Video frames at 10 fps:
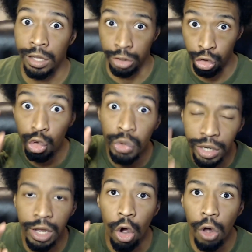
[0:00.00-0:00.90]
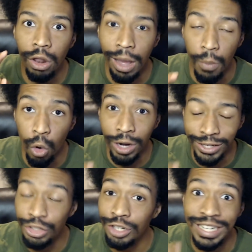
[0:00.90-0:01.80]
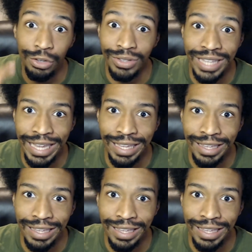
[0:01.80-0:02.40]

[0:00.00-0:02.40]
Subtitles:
you've done a whole lot more this year than you think.